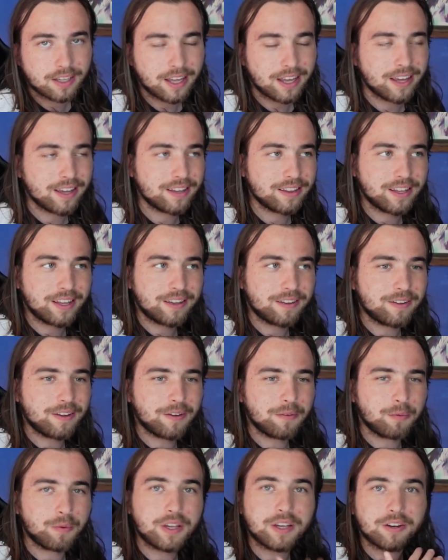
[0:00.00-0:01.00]
and
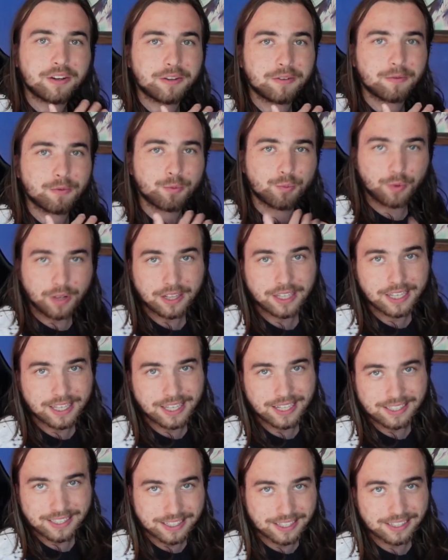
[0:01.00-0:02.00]
we are really
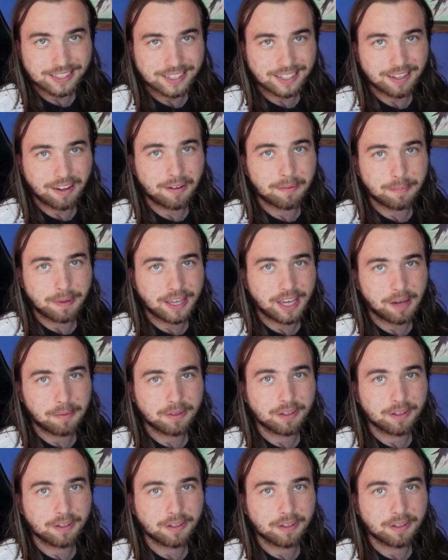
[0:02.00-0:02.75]
consistent on being able to